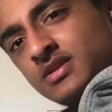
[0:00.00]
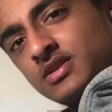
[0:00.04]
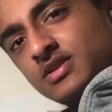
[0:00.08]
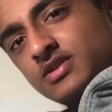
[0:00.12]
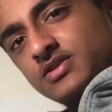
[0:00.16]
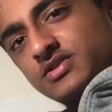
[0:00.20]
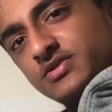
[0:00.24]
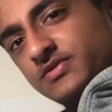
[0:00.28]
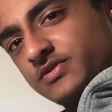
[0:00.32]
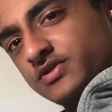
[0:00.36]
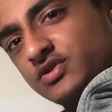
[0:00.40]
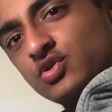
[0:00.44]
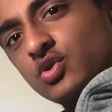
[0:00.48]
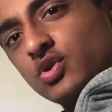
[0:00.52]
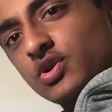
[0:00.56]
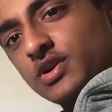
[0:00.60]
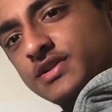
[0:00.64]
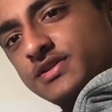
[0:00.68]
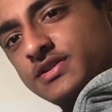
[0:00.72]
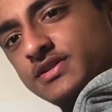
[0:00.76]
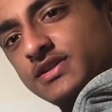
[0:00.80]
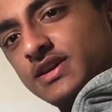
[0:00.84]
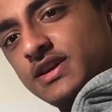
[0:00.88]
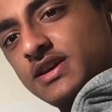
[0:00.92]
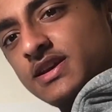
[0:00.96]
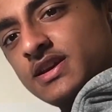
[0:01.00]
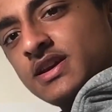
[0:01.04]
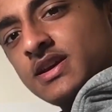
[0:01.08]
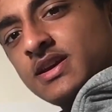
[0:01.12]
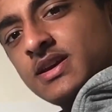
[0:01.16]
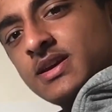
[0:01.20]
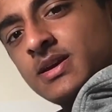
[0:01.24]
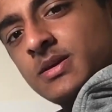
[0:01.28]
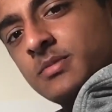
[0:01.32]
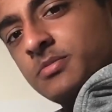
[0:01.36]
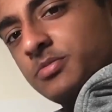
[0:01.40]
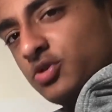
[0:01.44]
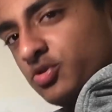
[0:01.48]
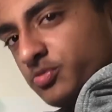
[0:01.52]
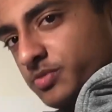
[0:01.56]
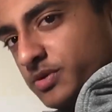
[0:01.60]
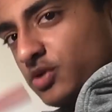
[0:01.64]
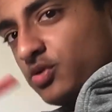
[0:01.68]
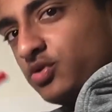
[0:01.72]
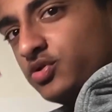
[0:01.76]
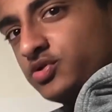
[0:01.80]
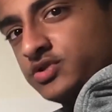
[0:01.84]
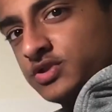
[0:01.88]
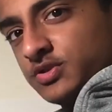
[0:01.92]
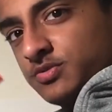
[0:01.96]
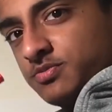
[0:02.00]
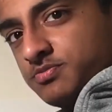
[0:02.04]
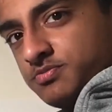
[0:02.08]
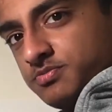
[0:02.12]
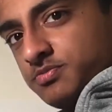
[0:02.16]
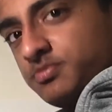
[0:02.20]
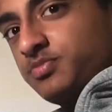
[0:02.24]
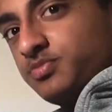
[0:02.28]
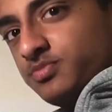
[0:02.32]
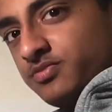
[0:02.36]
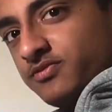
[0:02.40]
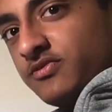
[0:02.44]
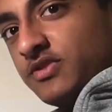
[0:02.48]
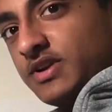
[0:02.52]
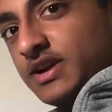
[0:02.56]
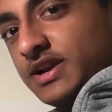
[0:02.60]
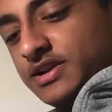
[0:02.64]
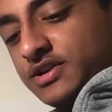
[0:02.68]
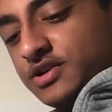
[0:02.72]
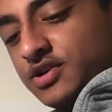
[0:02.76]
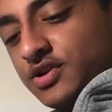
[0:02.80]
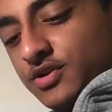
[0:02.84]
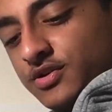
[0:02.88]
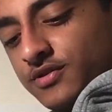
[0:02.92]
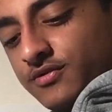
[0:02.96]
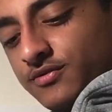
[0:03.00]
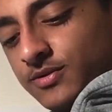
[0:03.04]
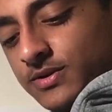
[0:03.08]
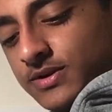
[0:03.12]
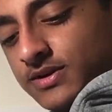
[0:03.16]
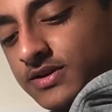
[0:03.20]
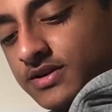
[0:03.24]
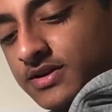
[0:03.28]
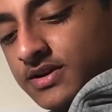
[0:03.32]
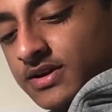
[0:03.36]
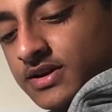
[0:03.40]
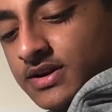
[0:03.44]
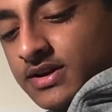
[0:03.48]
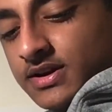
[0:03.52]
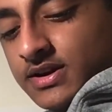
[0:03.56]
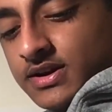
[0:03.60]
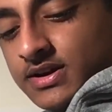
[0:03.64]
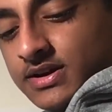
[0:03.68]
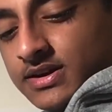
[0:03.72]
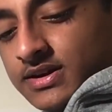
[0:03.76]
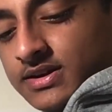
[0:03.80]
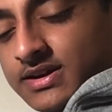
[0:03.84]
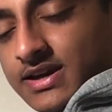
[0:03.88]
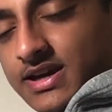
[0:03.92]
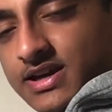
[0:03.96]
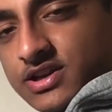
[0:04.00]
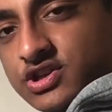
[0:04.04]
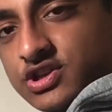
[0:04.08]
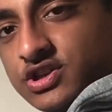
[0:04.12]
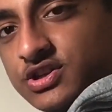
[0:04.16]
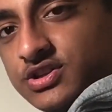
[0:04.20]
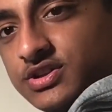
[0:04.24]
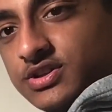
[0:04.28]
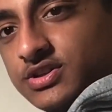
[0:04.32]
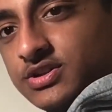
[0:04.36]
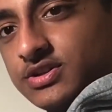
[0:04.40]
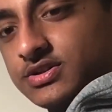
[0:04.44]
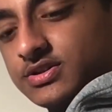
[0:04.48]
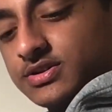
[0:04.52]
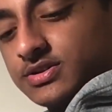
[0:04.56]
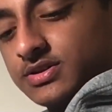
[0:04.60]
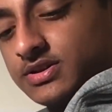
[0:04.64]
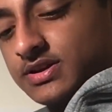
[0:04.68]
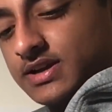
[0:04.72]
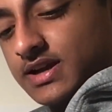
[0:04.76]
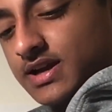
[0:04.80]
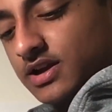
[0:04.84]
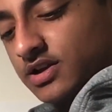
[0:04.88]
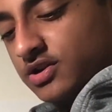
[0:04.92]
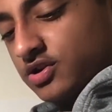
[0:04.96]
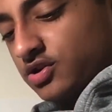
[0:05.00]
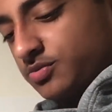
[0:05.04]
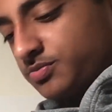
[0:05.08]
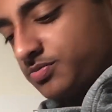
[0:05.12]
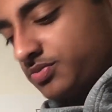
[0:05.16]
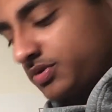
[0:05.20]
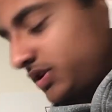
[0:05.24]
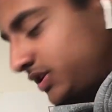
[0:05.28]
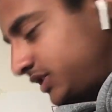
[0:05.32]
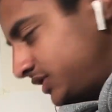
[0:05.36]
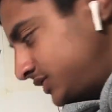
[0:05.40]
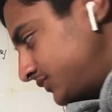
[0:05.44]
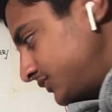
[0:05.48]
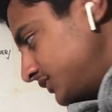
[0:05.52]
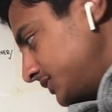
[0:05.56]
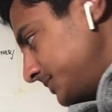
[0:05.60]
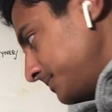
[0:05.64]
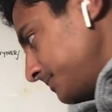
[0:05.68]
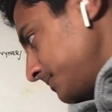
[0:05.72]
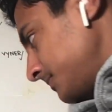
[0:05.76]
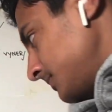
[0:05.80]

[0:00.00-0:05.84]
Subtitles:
because of his quality, but it'd be also really good if we could cash in and get a good price for him.